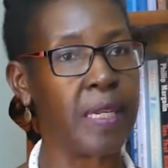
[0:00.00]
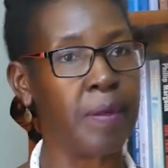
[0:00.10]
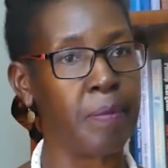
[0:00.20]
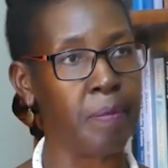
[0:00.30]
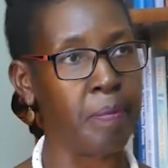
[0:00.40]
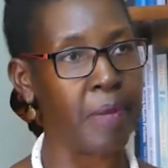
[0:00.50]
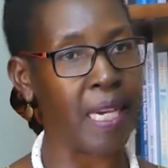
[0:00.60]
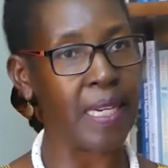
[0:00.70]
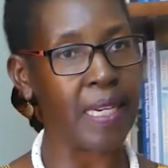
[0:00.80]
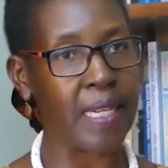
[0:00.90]
really
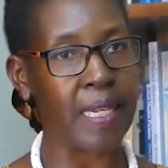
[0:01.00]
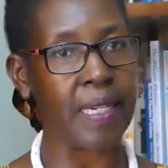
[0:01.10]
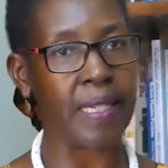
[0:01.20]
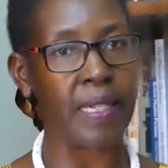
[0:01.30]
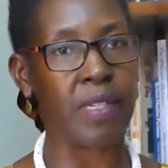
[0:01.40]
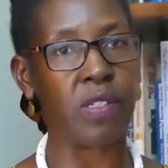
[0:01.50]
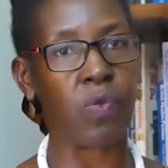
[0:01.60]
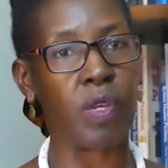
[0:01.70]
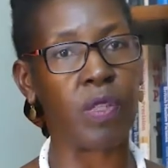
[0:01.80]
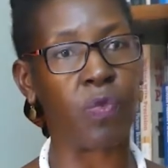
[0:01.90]
mainly
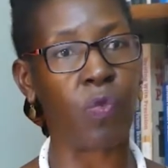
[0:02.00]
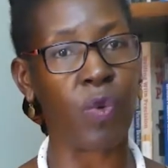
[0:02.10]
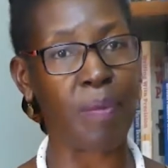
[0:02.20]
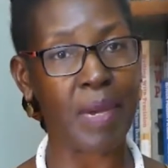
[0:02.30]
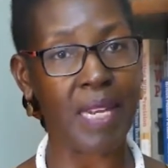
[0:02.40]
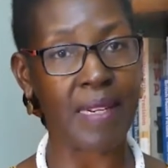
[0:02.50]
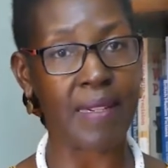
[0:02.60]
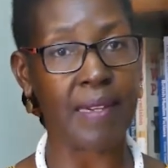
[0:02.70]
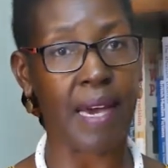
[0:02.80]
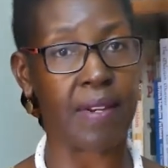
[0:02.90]
deals with
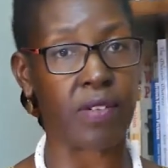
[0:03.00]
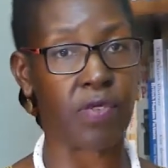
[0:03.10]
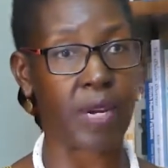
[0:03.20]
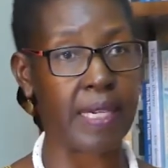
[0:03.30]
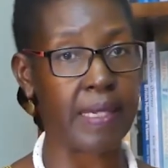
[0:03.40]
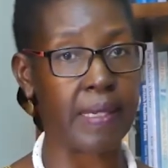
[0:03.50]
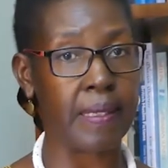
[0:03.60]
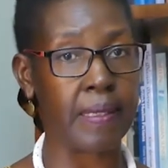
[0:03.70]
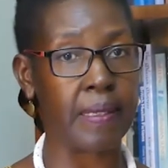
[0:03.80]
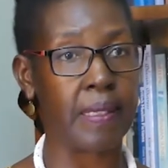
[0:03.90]
women and
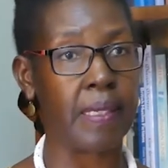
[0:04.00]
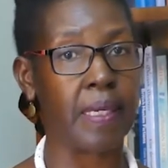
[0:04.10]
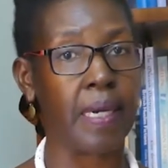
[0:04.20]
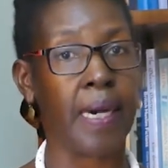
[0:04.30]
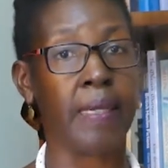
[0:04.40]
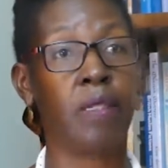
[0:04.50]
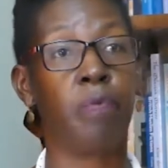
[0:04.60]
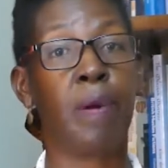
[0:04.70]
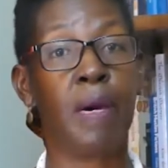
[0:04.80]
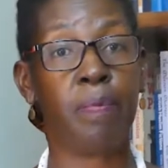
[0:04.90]
writing
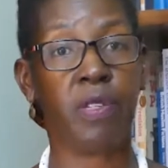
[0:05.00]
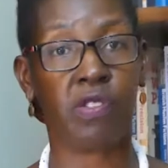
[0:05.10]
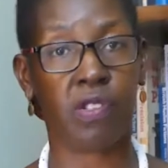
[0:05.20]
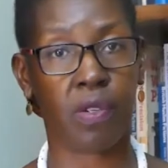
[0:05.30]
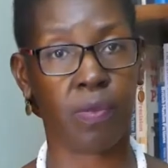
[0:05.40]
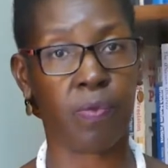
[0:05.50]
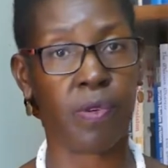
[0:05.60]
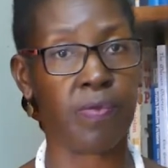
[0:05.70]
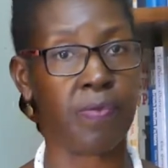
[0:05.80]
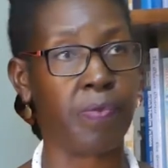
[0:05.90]
and publishing.
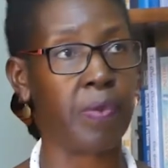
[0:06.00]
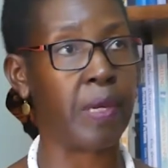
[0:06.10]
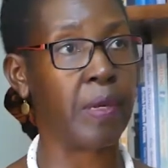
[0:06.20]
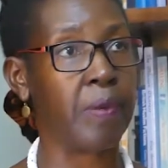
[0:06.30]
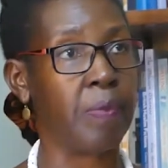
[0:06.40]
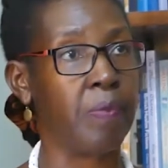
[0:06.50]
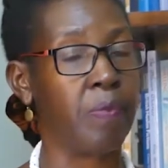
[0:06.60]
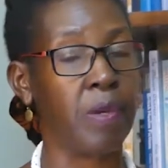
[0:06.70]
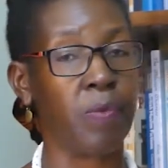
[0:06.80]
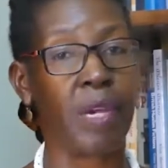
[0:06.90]
We
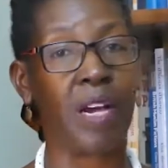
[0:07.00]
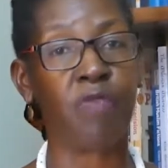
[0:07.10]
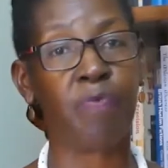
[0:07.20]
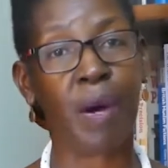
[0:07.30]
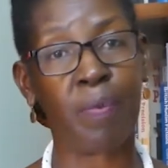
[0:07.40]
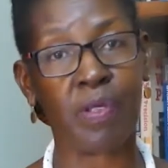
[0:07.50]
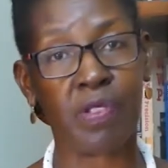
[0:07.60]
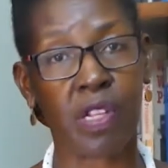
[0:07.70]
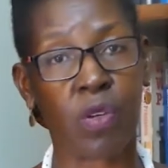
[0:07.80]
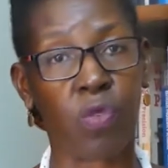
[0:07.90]
have
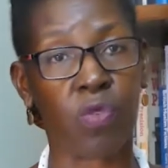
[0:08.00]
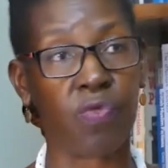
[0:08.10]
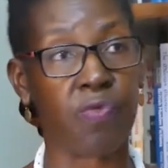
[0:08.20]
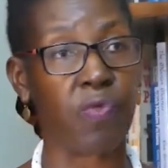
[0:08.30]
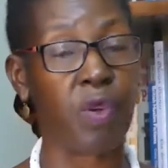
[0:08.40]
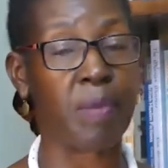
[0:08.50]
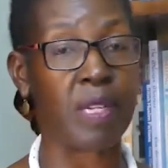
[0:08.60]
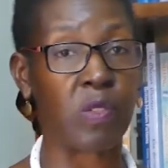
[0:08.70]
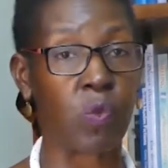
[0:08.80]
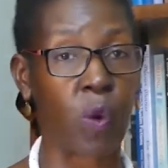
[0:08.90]
published a lot of
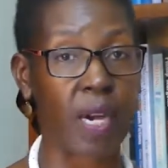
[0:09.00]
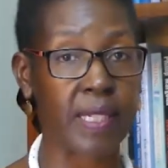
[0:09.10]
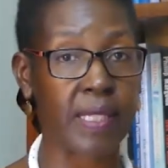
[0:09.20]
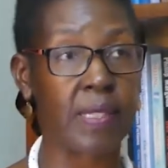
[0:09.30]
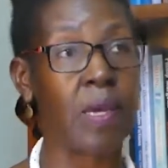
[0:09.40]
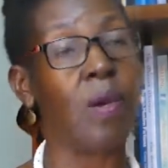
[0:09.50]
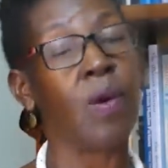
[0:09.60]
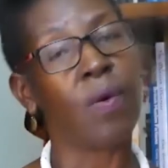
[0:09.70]
women's works.